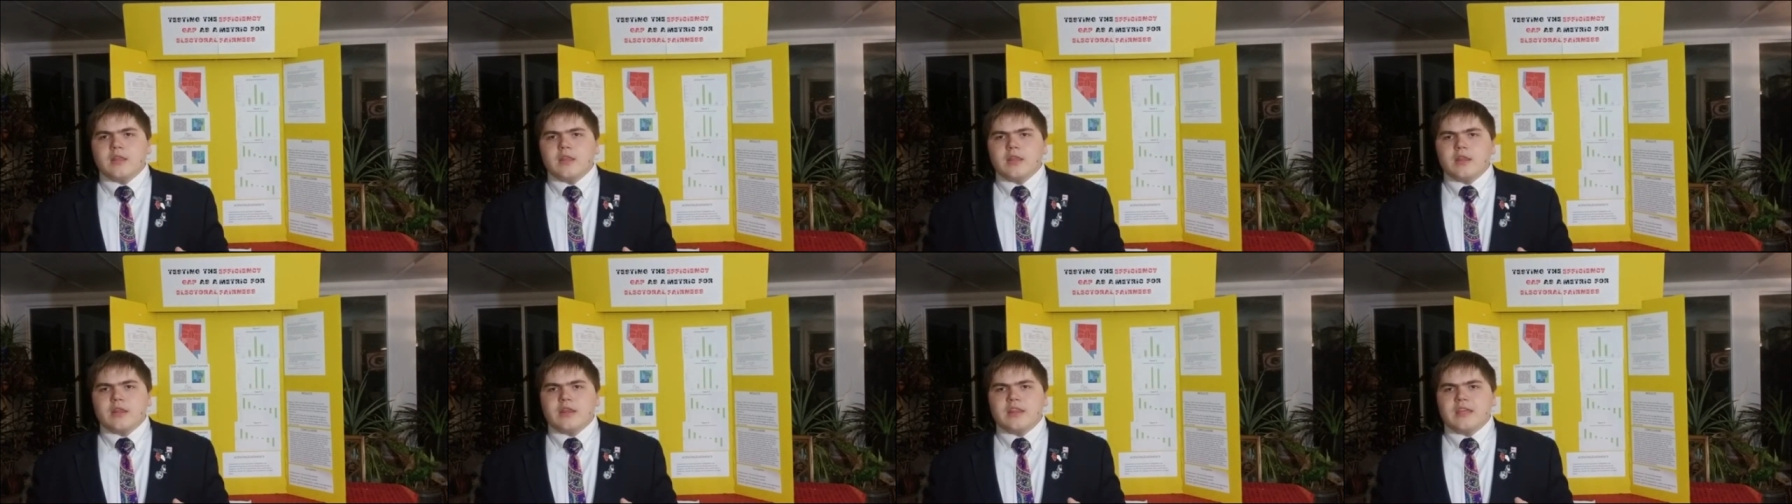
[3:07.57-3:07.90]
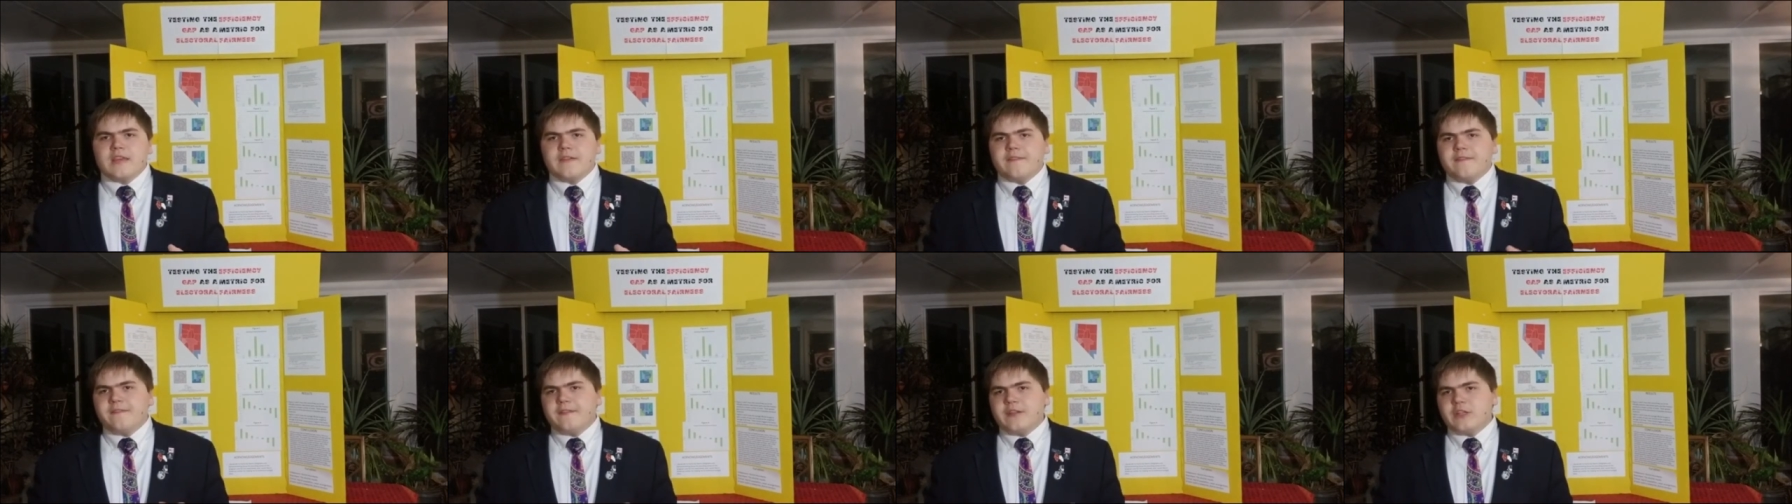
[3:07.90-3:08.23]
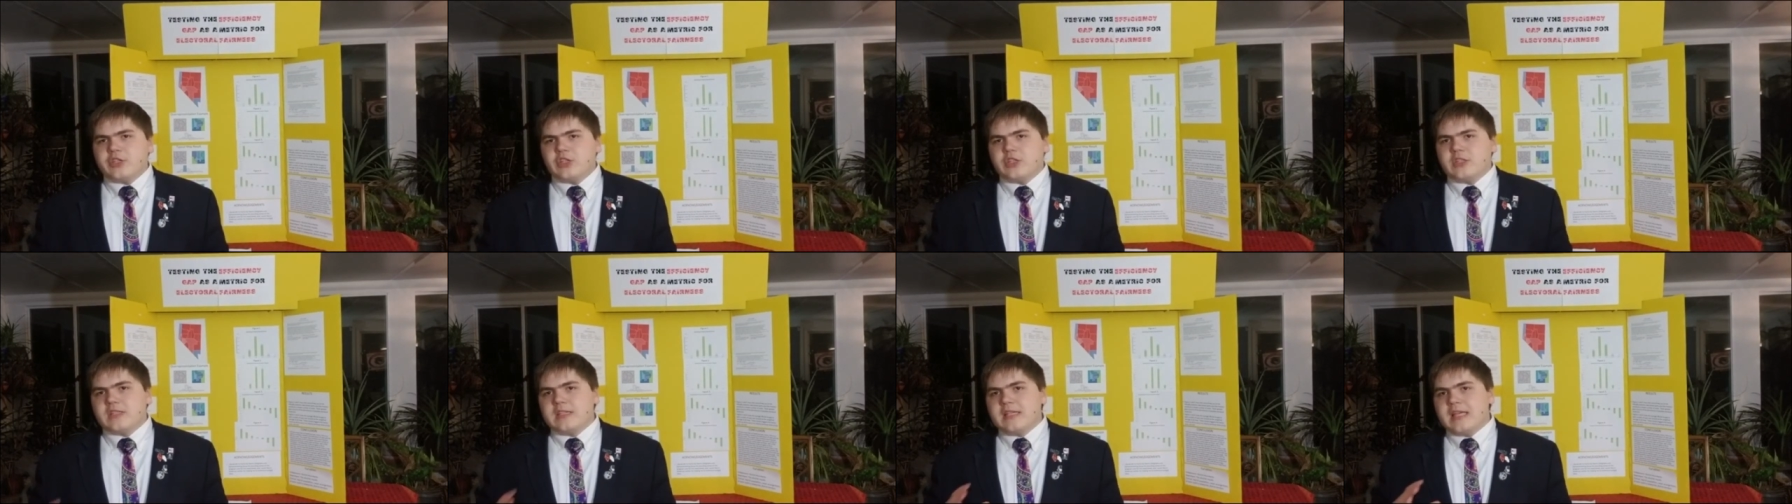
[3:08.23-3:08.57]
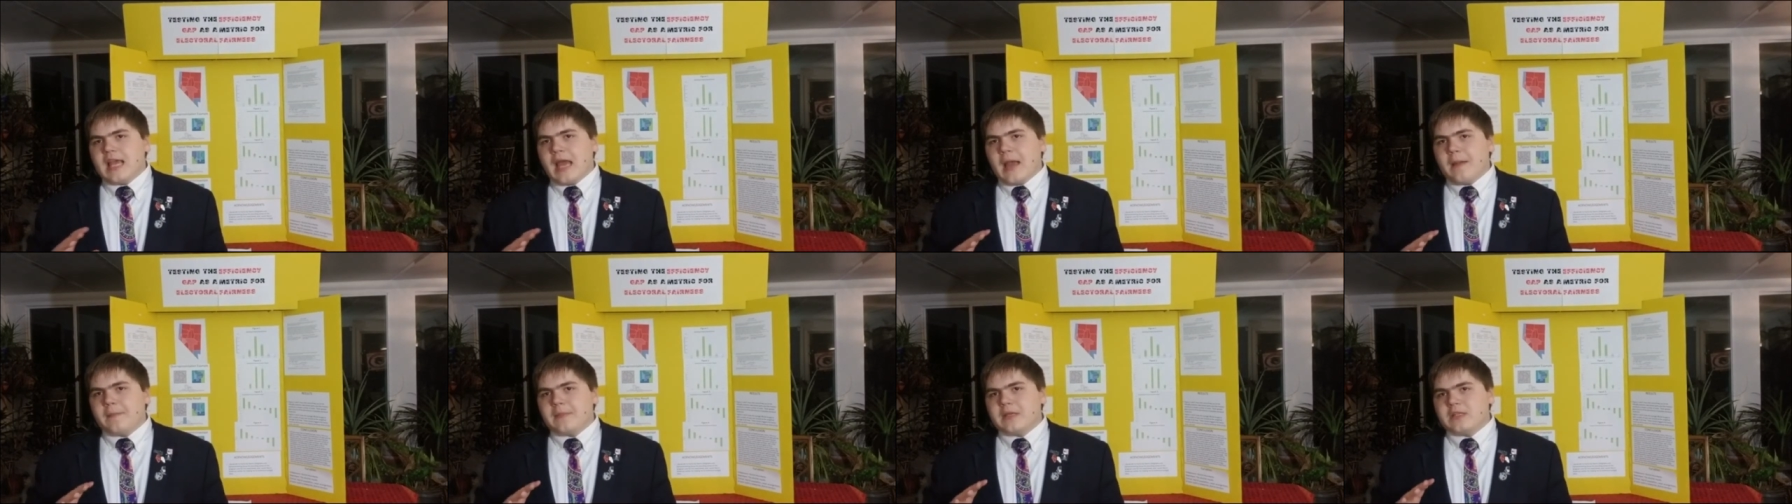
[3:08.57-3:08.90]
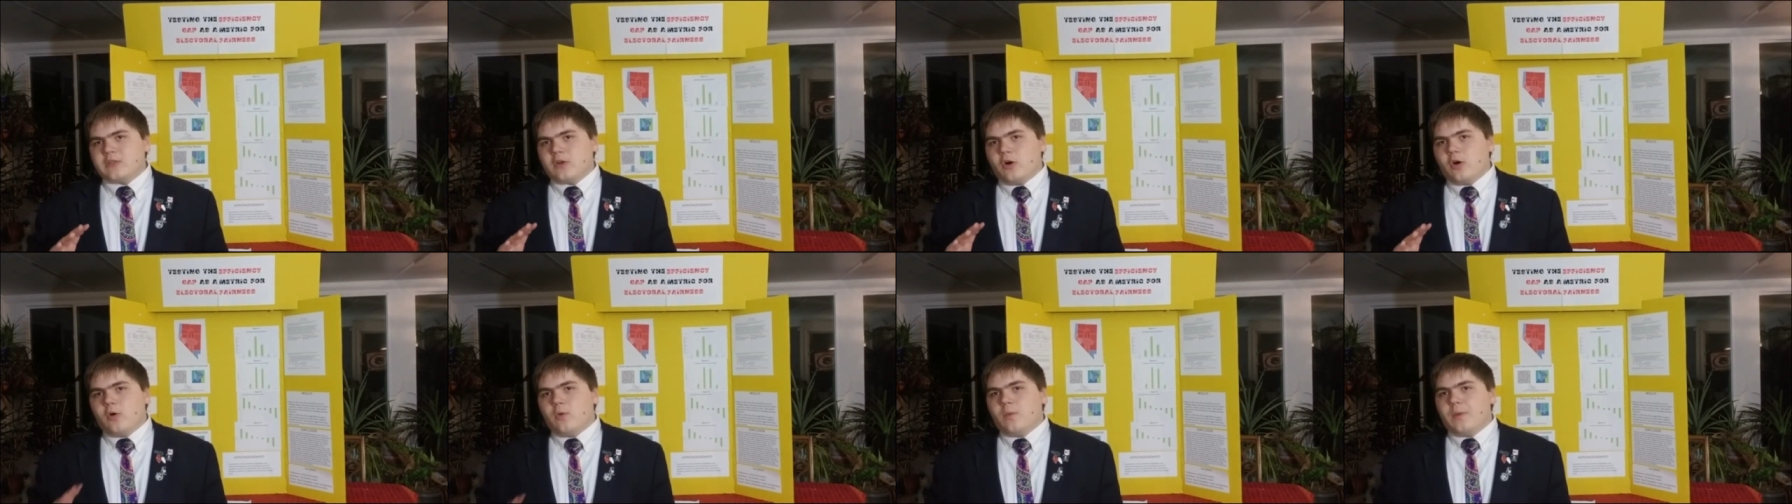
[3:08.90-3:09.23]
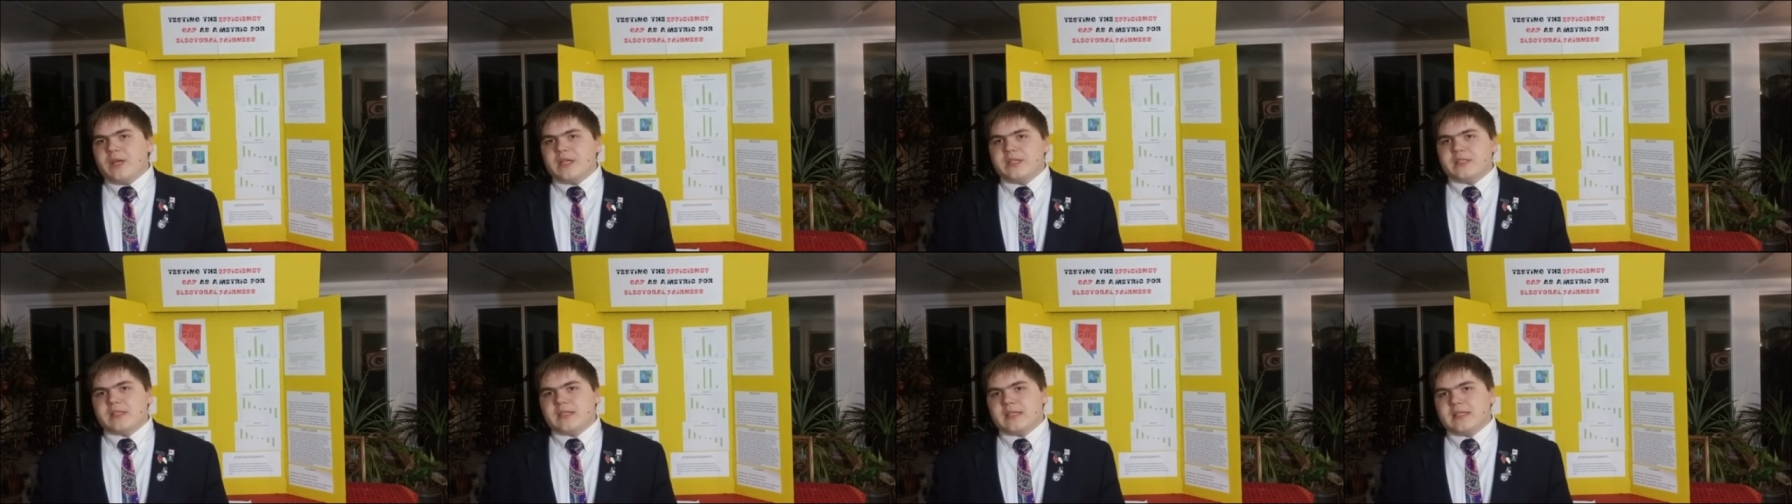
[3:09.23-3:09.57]
the efficiency gap is
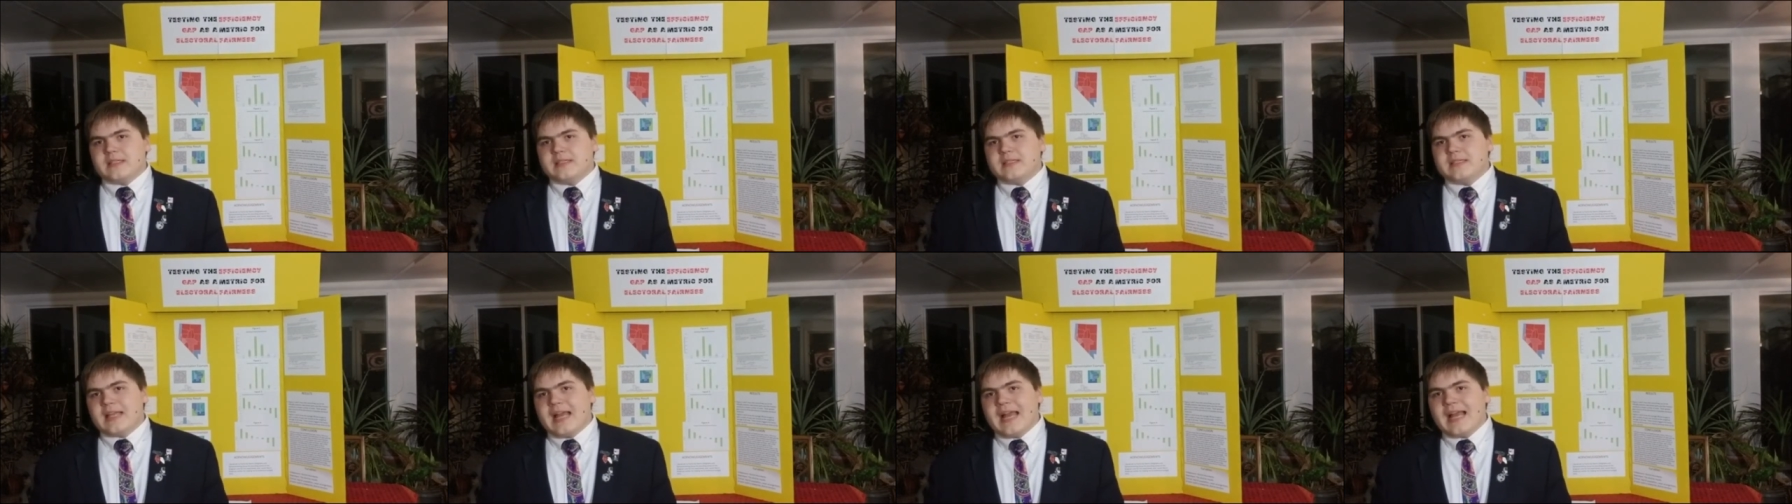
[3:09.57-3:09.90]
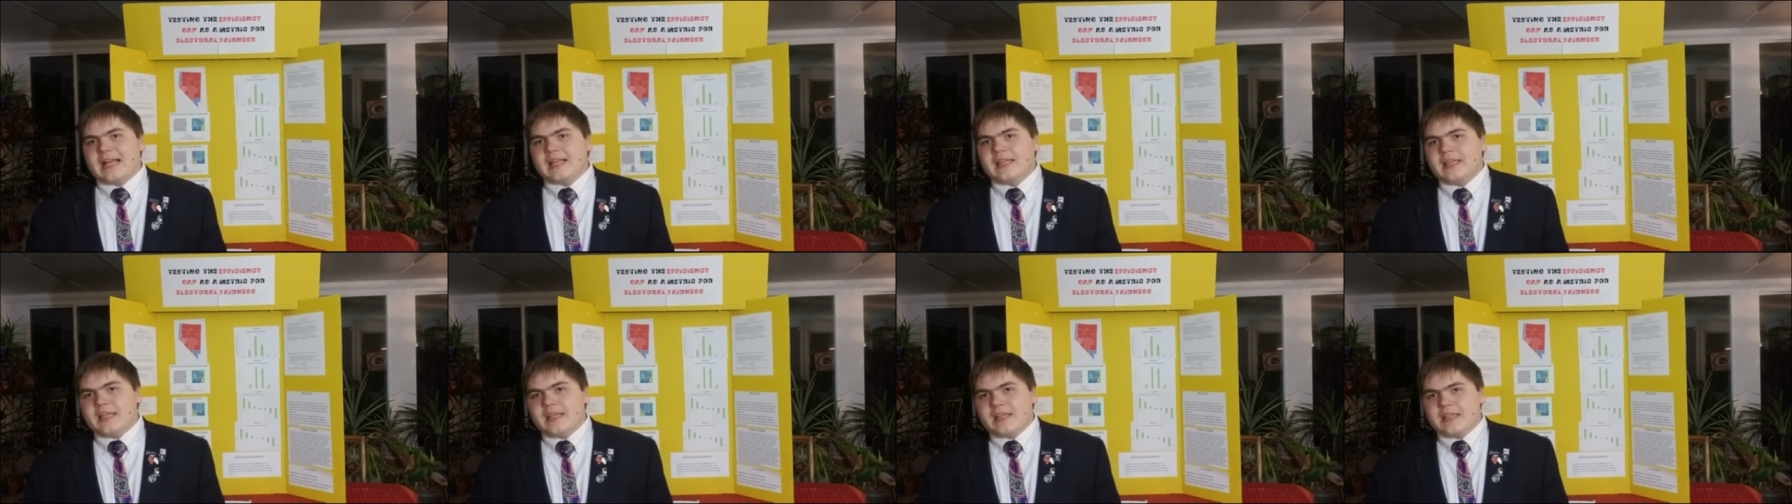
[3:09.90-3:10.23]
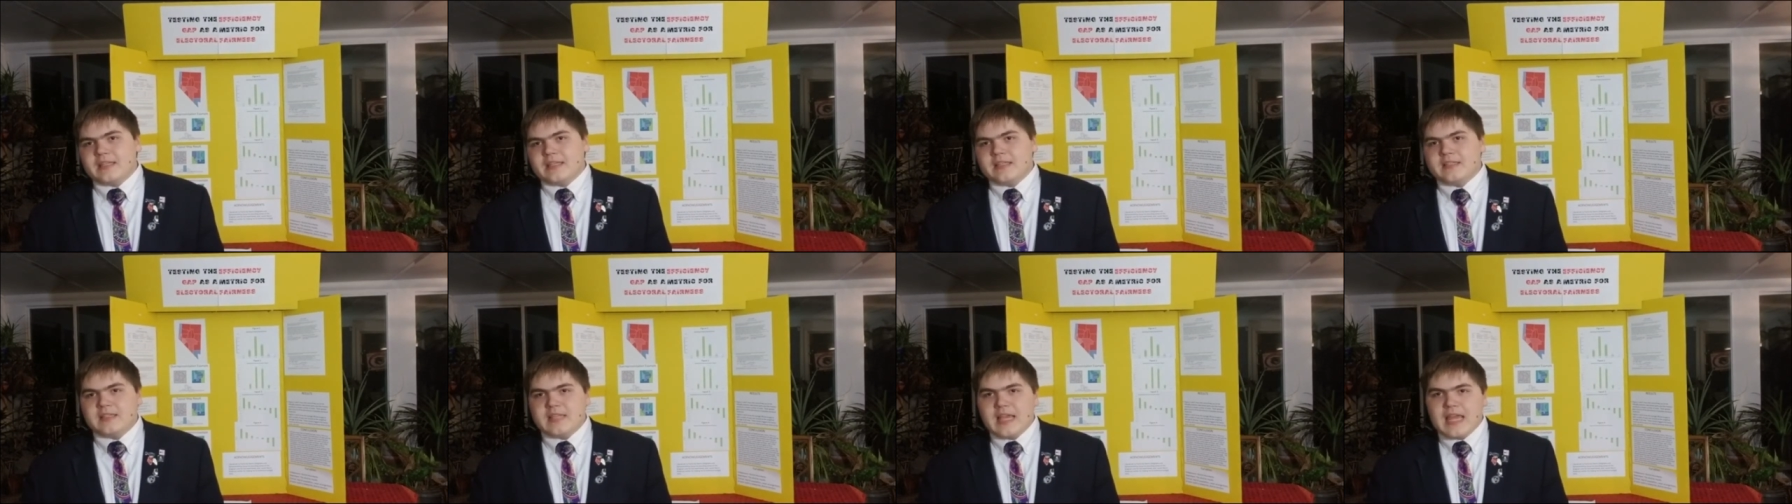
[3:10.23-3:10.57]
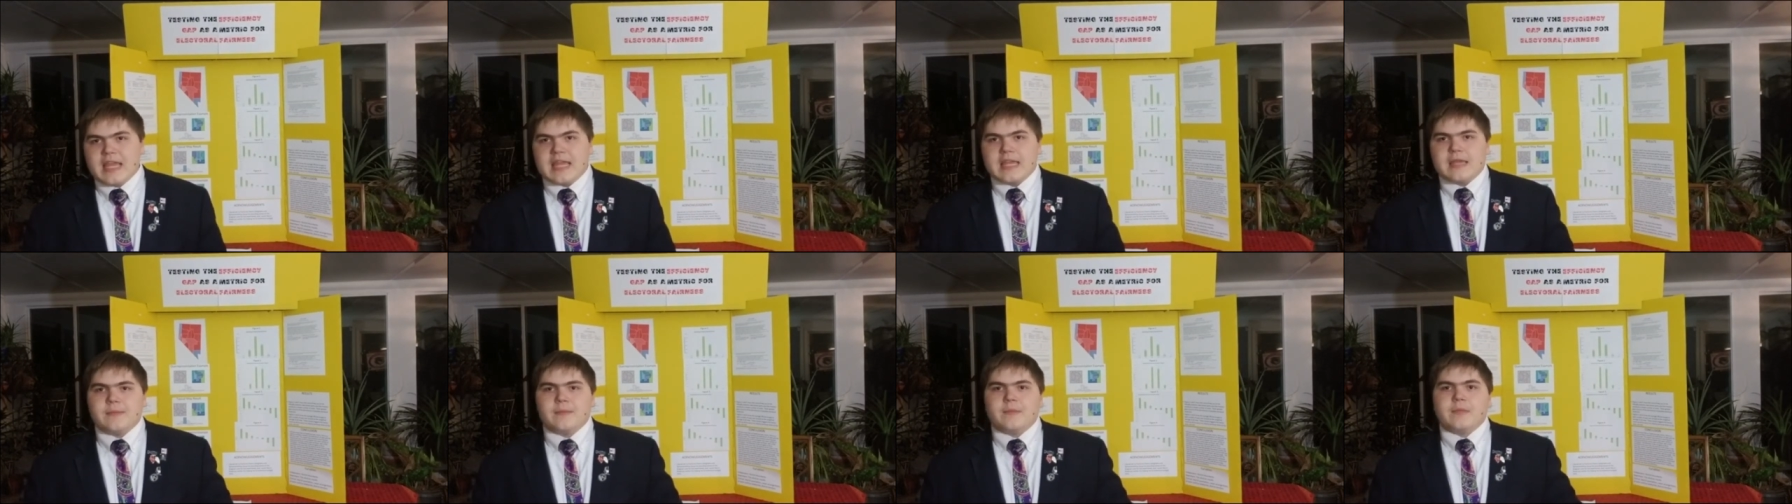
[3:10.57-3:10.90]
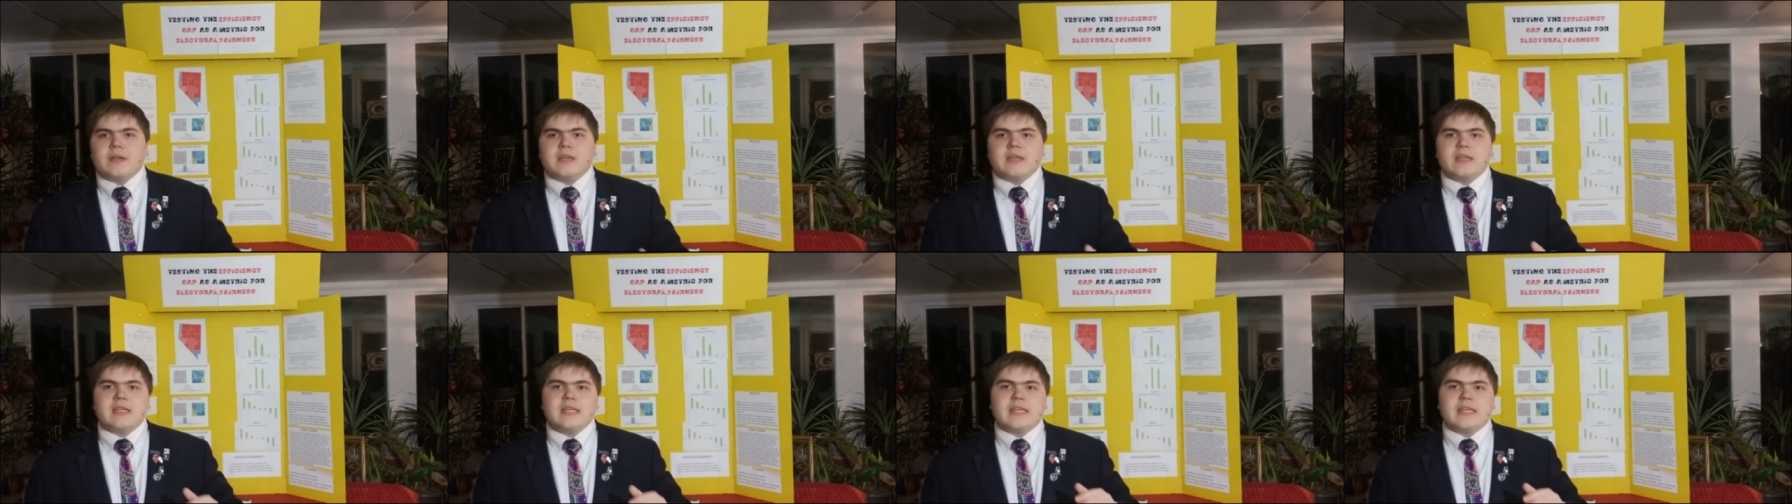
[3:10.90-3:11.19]
always exactly the same